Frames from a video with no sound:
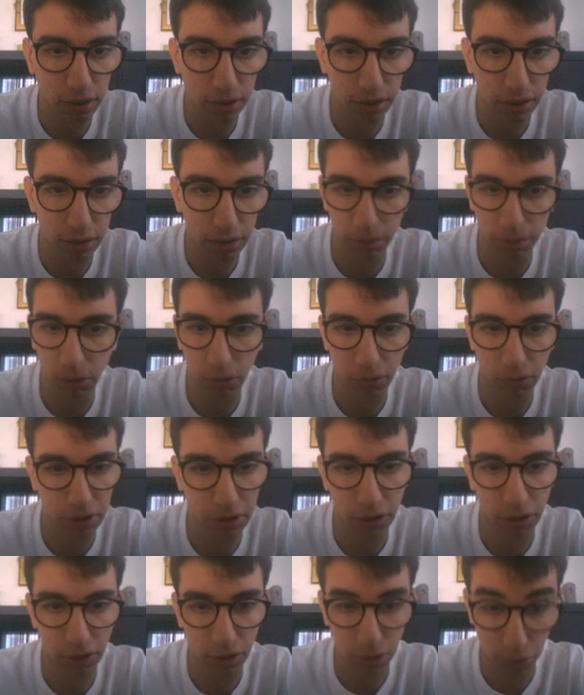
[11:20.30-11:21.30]
this move. I
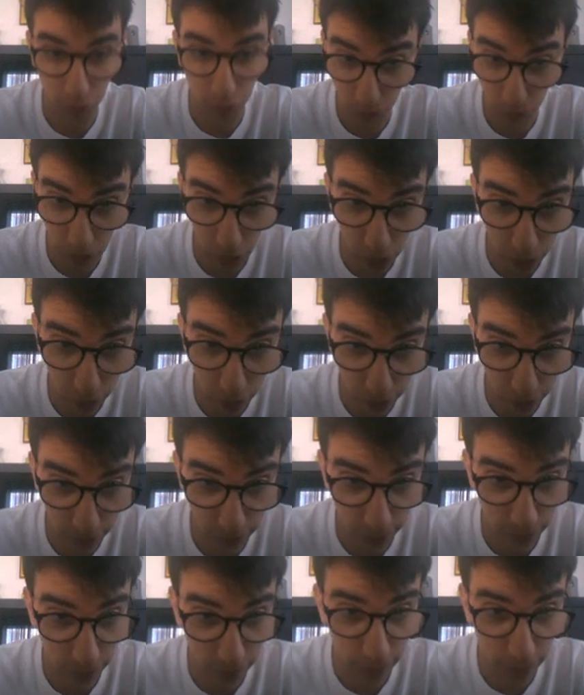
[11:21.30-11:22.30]
just do not
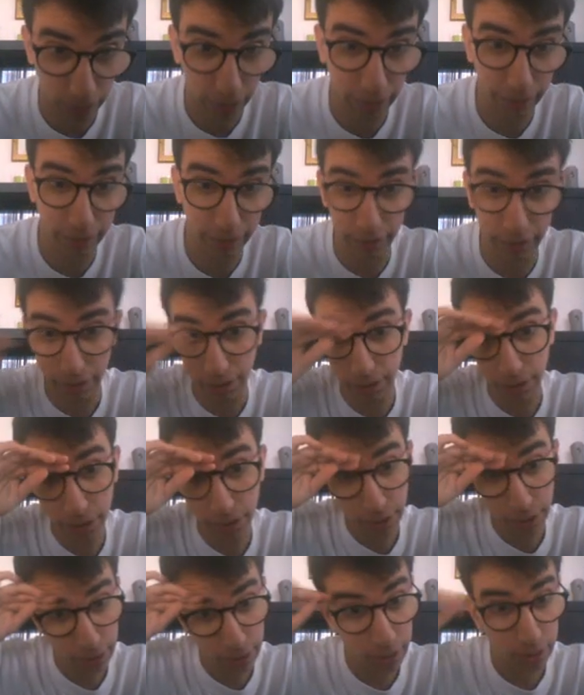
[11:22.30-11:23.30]
like it.
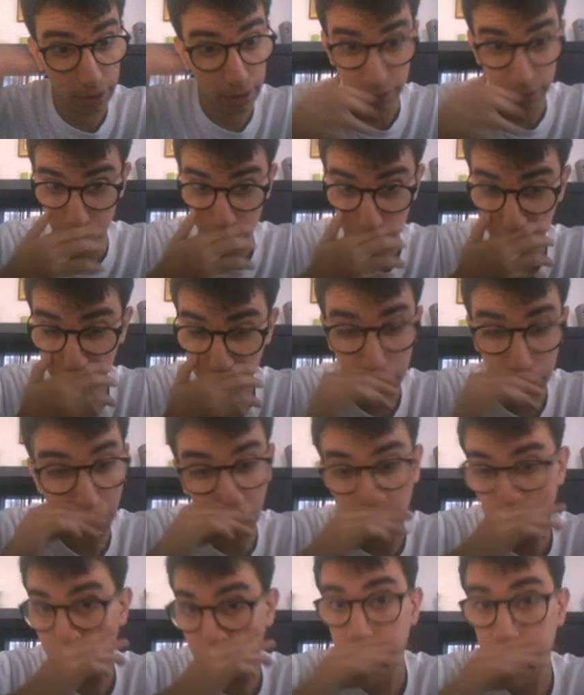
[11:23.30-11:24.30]
But
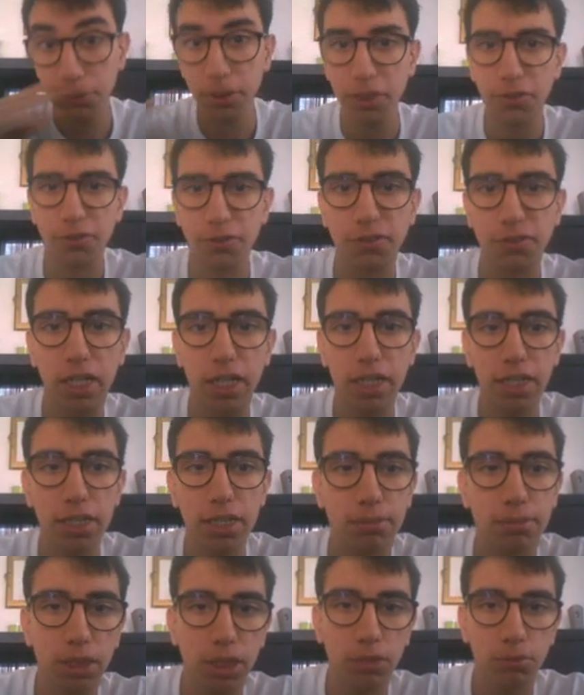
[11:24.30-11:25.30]
okay, we're doing fine.
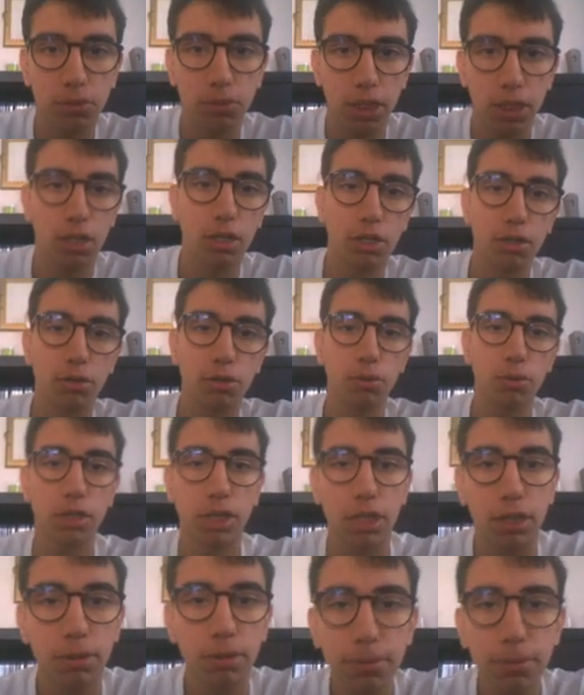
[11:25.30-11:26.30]
I mean, we have a
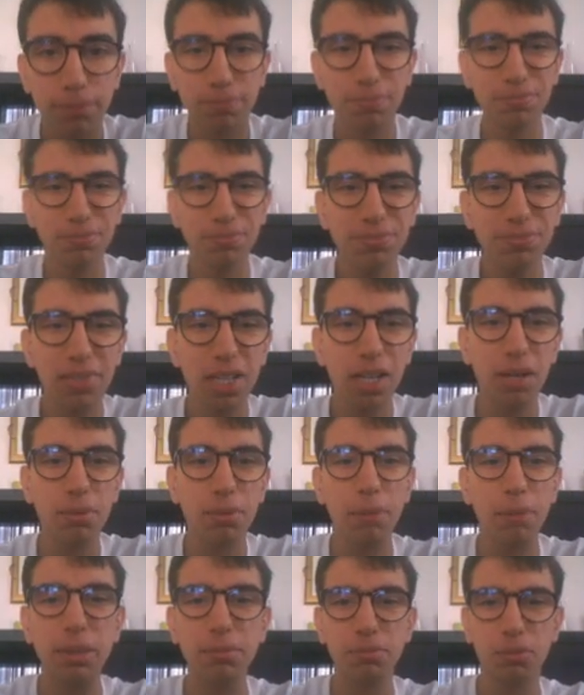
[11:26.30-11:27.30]
rook up.
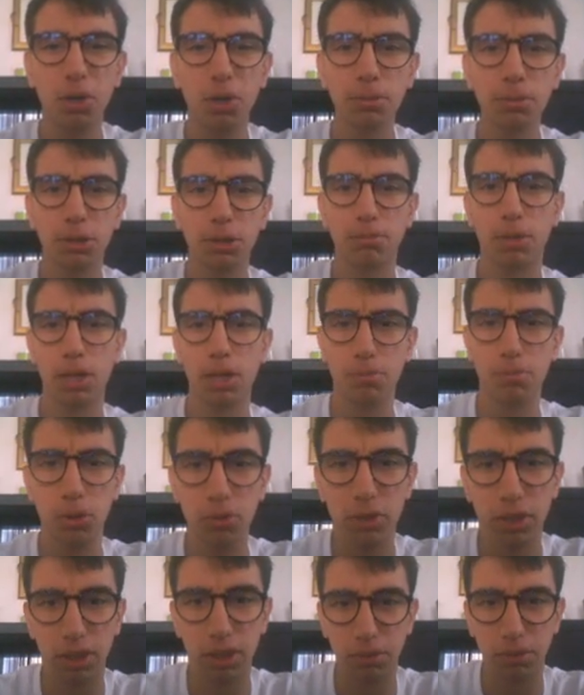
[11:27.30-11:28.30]
I mean, props to my
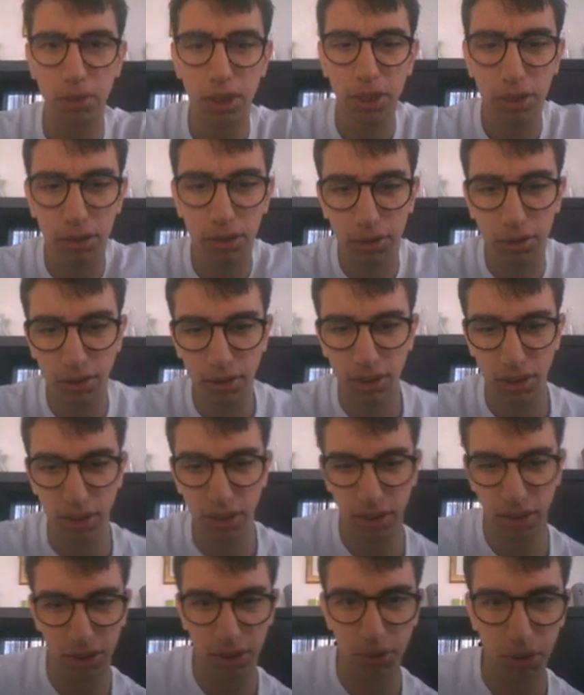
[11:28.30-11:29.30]
opponent.
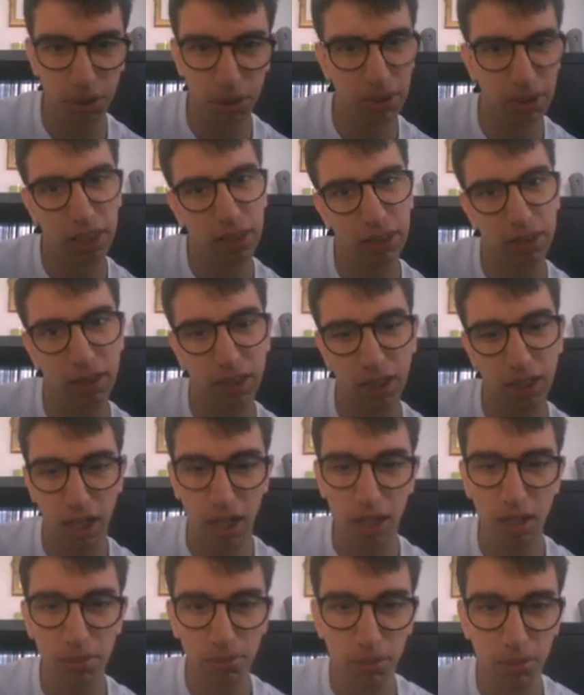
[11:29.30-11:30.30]
He was playing a good
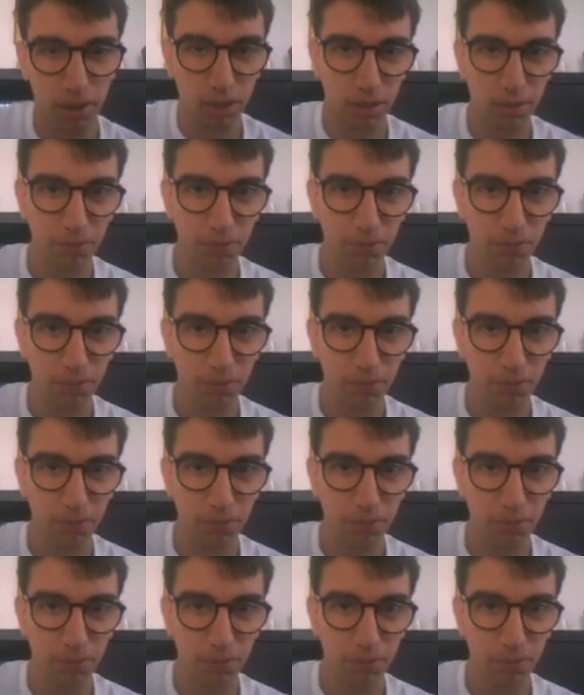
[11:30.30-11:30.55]
game, but